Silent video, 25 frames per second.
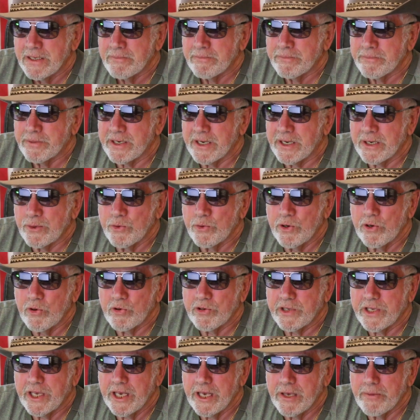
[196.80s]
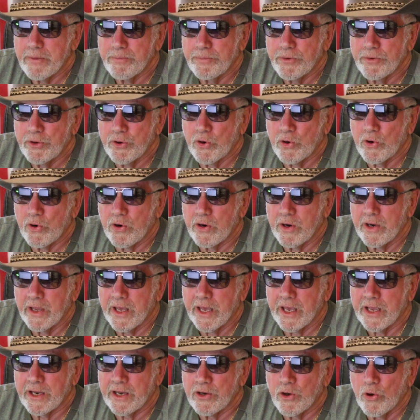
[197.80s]
but I will keep pure
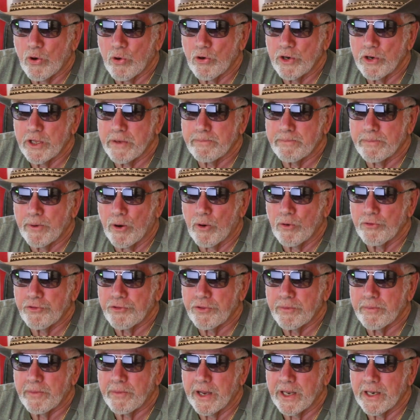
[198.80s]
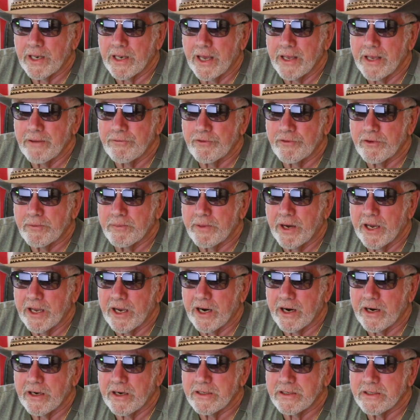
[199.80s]
and holy both my life and my
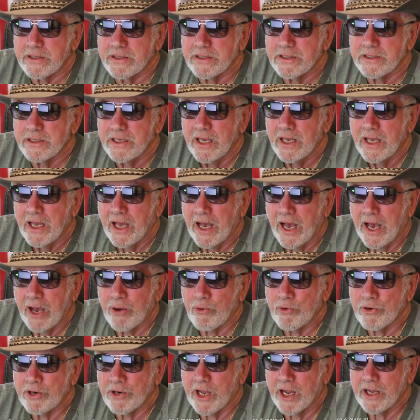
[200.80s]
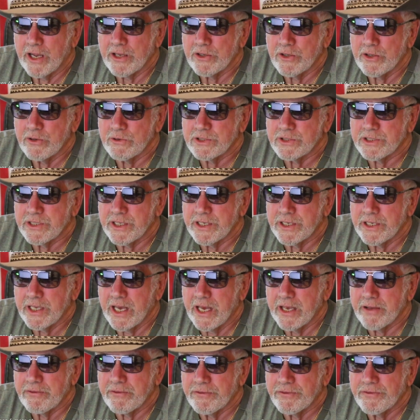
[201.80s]
art. I will not use the
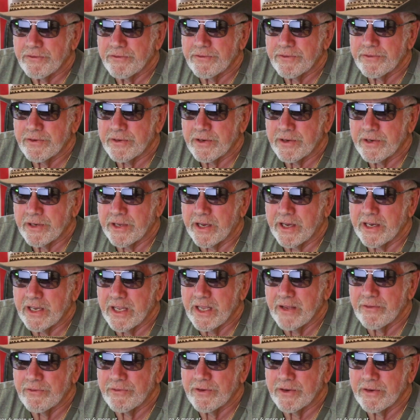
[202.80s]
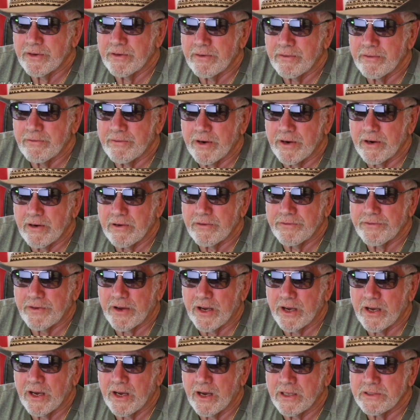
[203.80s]
knife, not even
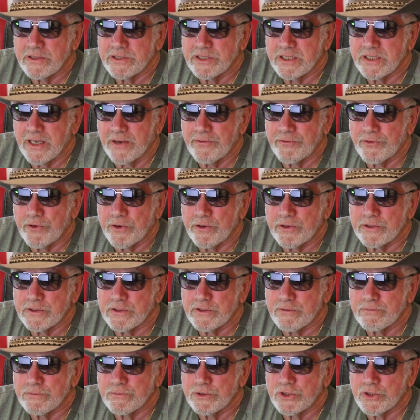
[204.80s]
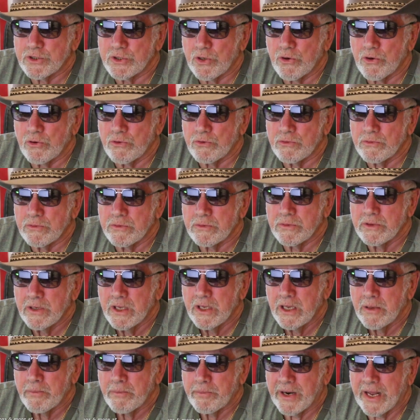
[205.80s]
verify on sufferers from stone,
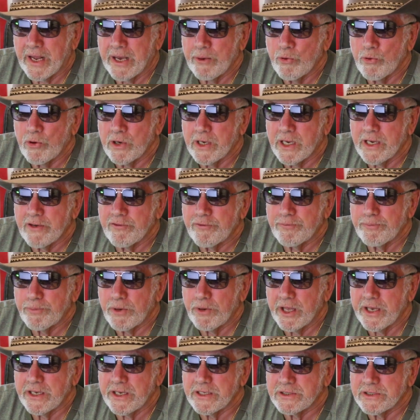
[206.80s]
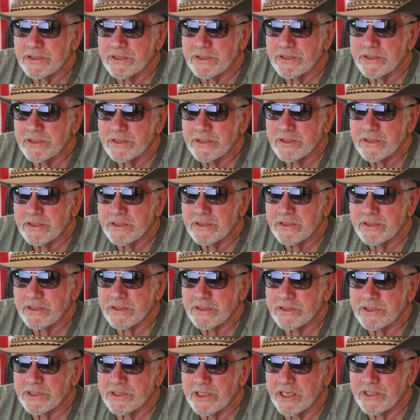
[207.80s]
but I will give place
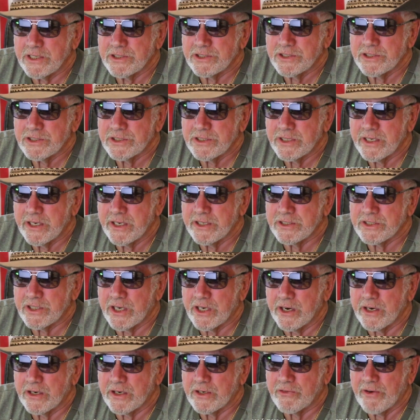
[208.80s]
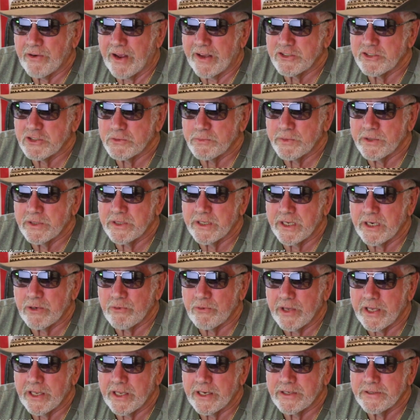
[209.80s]
to such as are craftsmen
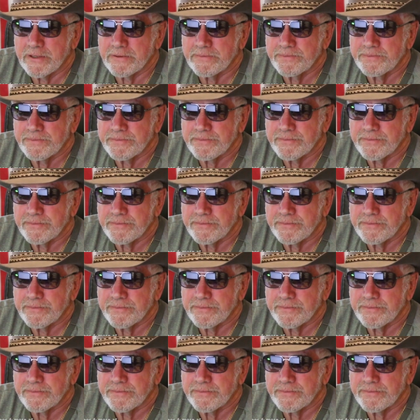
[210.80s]
therein.